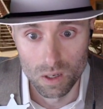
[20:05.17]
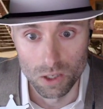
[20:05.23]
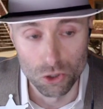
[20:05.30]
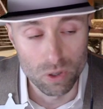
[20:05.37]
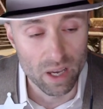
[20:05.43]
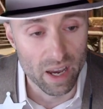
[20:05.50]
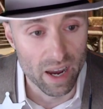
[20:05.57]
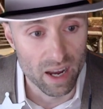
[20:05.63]

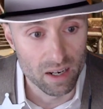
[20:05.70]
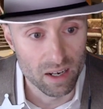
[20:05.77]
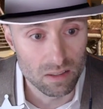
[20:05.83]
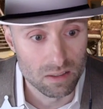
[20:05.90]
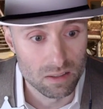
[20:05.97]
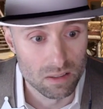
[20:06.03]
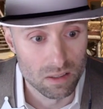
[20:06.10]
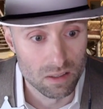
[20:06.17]
You can
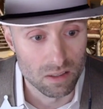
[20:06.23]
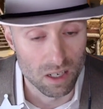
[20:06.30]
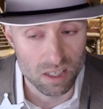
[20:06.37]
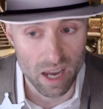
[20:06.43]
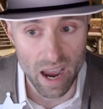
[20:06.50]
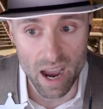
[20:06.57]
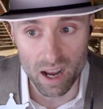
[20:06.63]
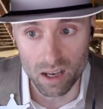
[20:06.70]

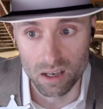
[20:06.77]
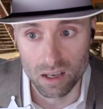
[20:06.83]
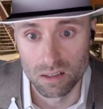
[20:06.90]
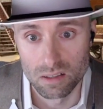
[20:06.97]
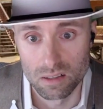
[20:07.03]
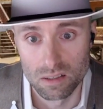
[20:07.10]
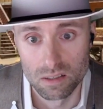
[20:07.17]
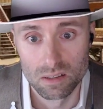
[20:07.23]
attack,
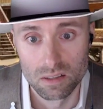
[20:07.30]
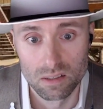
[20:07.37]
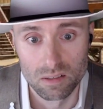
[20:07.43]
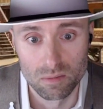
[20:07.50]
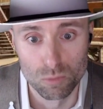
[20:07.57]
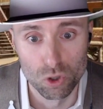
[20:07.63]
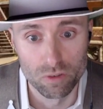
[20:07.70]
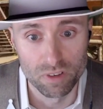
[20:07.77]

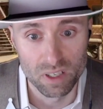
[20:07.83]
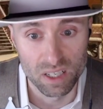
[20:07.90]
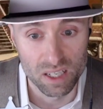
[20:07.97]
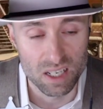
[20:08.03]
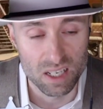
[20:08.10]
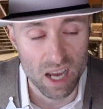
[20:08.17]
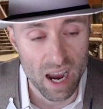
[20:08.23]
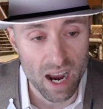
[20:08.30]
move in and
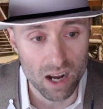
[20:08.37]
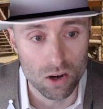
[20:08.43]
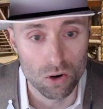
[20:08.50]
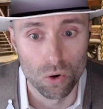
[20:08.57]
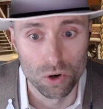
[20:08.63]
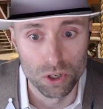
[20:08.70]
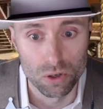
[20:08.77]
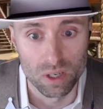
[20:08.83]
attack,
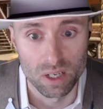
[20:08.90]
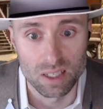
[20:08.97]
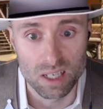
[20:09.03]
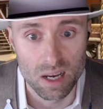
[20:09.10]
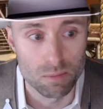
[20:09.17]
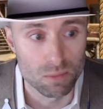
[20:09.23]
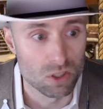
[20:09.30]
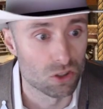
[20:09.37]
or you can
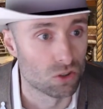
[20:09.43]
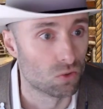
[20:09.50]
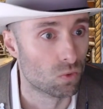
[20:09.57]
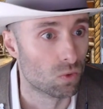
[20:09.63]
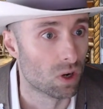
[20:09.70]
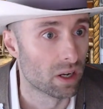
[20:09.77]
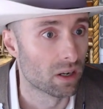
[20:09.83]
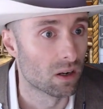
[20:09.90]
attempt to run